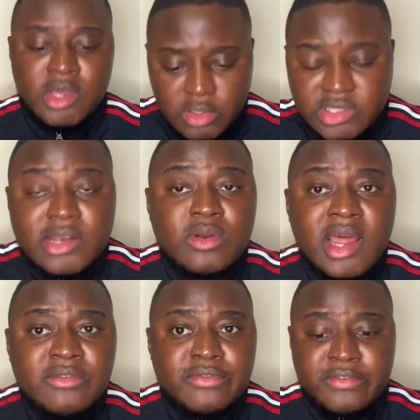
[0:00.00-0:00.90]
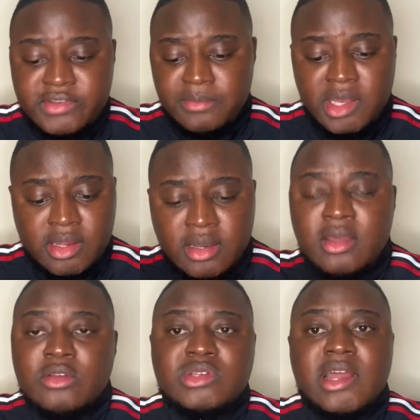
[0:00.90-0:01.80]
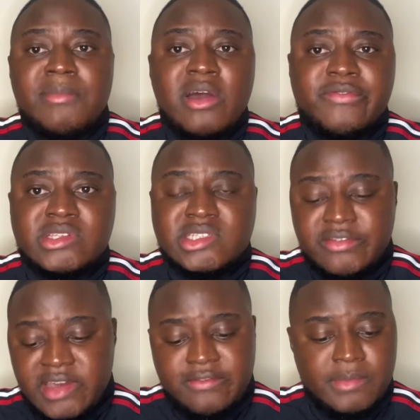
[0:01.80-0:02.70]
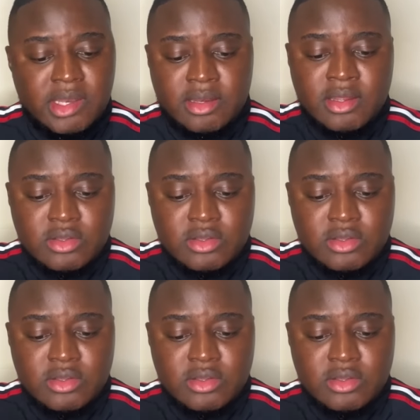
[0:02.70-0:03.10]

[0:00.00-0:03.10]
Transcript: You signed Onana for £50 million. You signed Mount for £65 million.